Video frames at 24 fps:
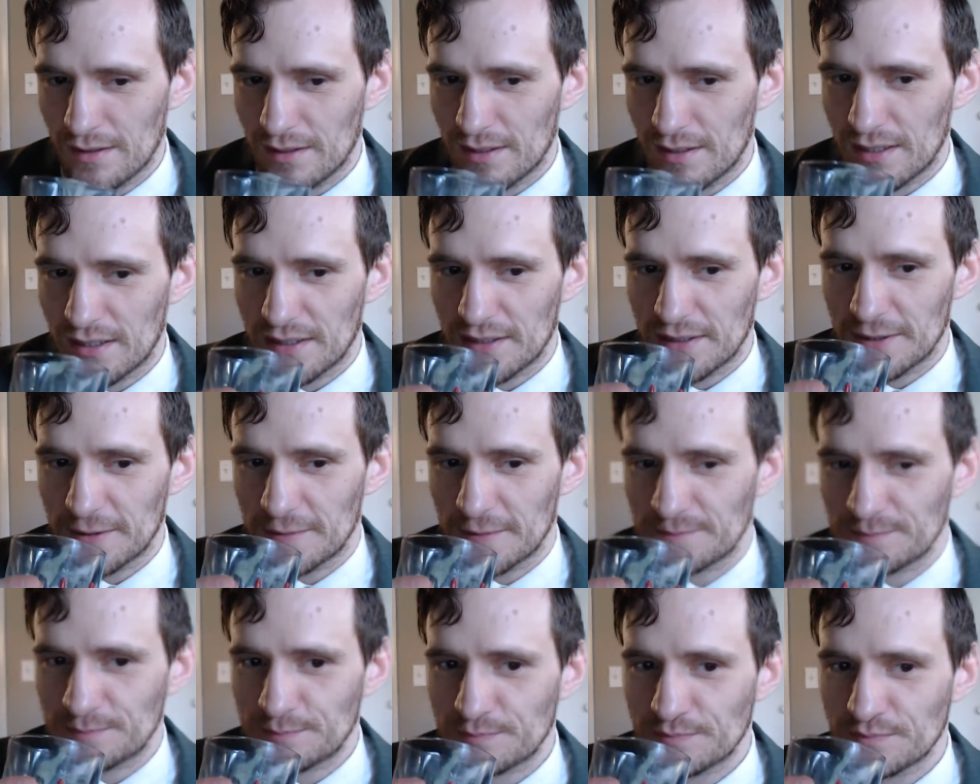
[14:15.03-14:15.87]

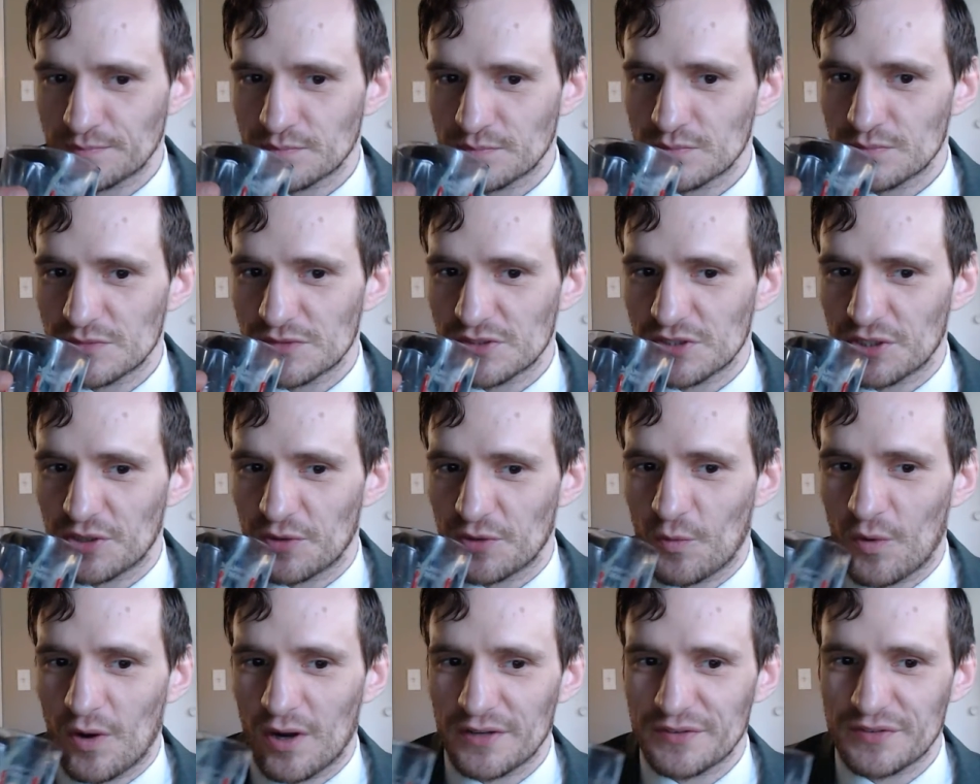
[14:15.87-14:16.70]
$25. So you
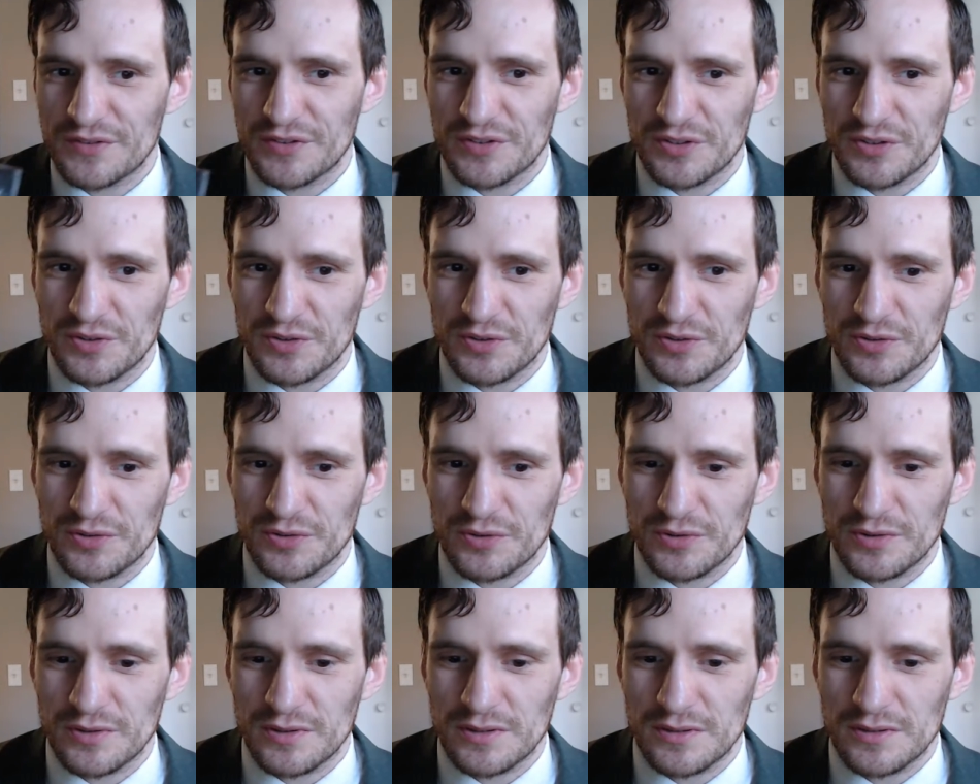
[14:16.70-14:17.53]
want
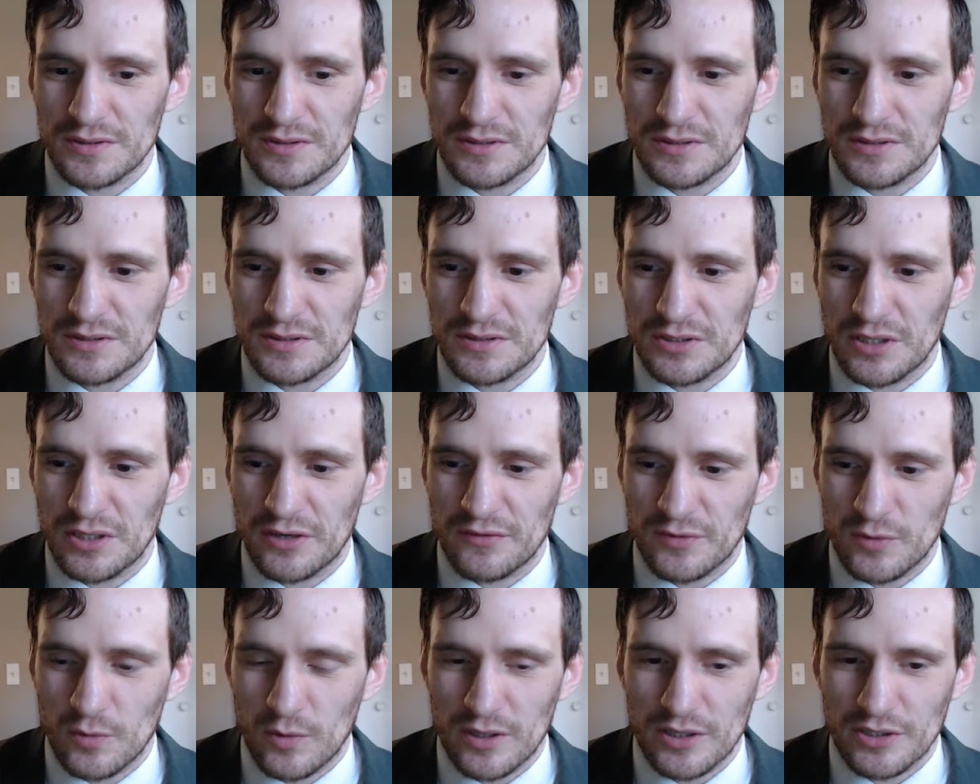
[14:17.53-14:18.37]
to,
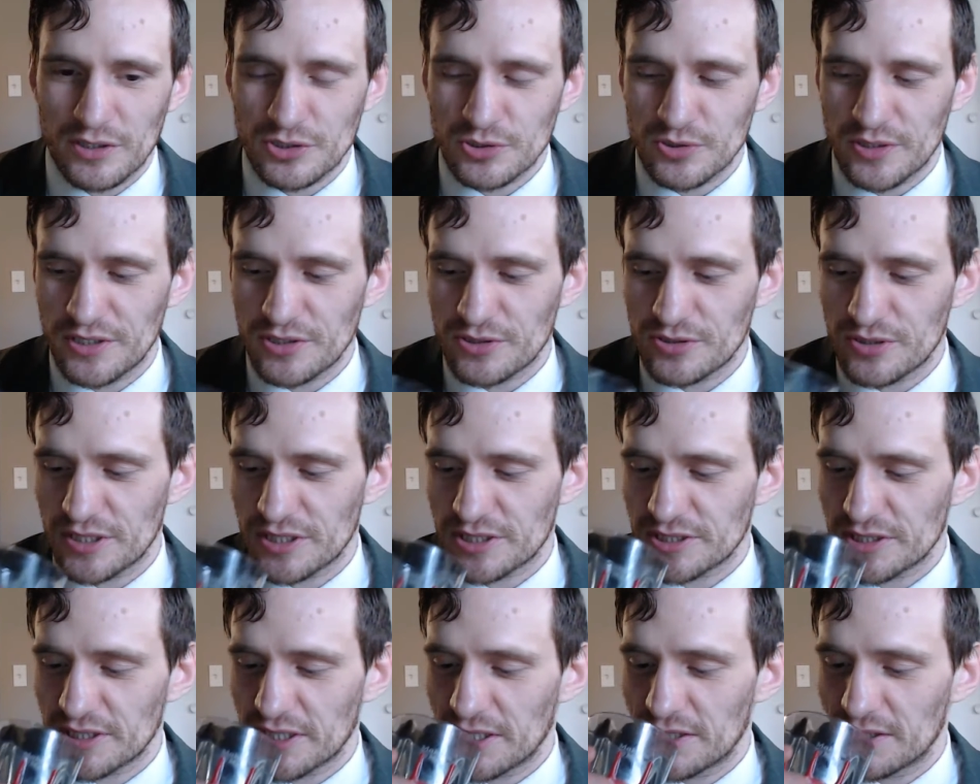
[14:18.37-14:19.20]
if you want to enjoy it
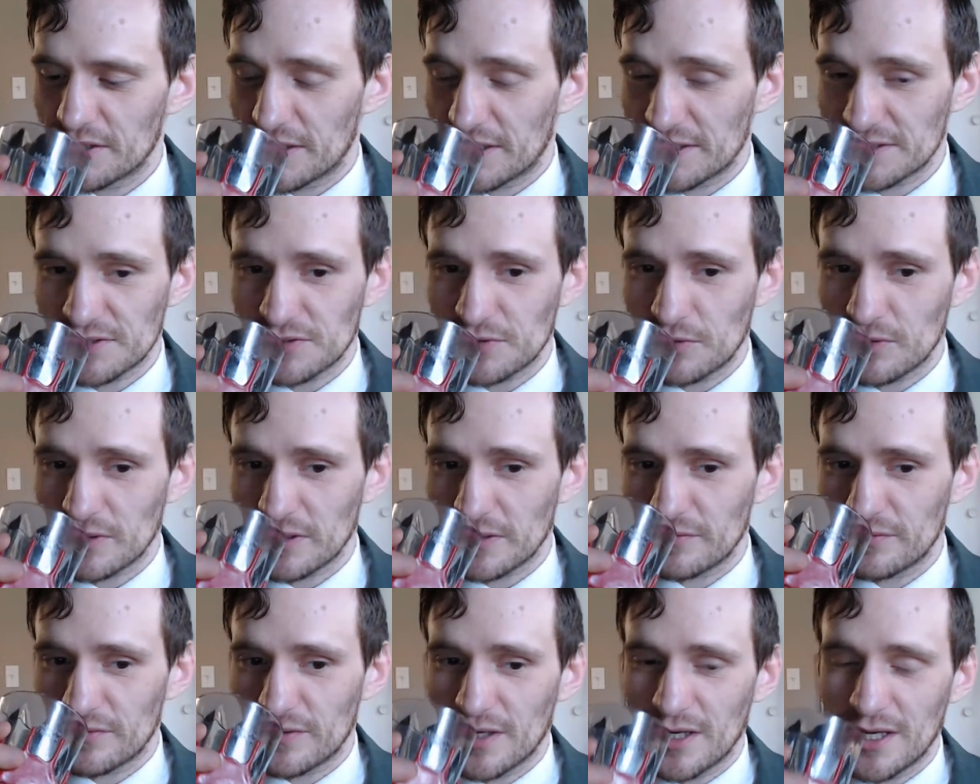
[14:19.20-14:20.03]
traditionally, that's totally
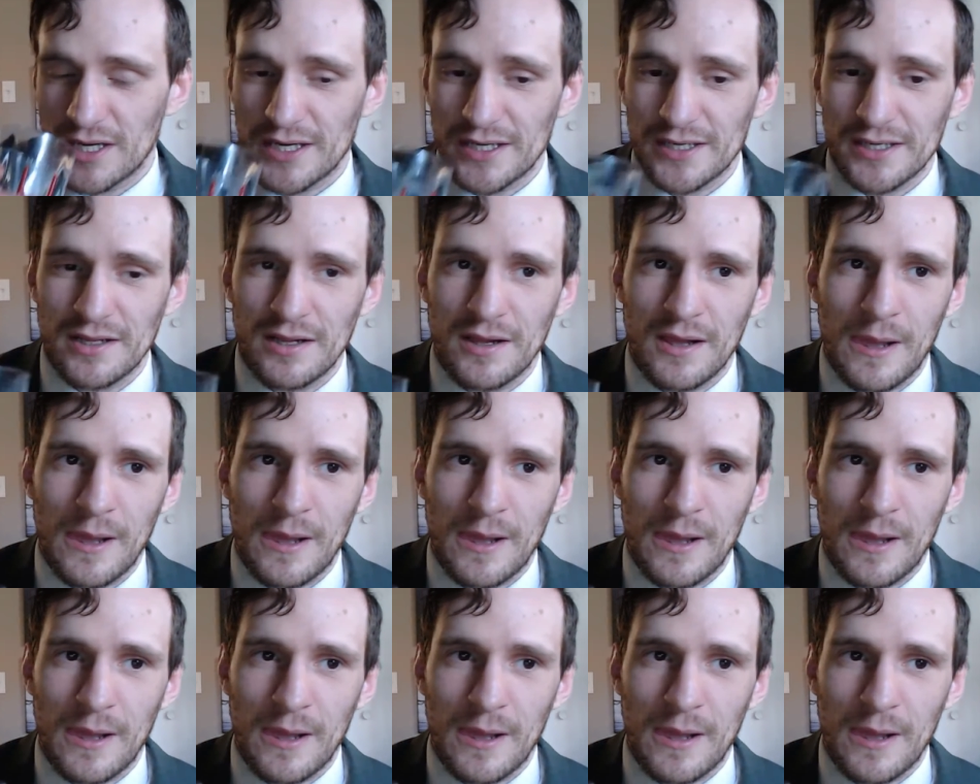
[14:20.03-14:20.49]
fine.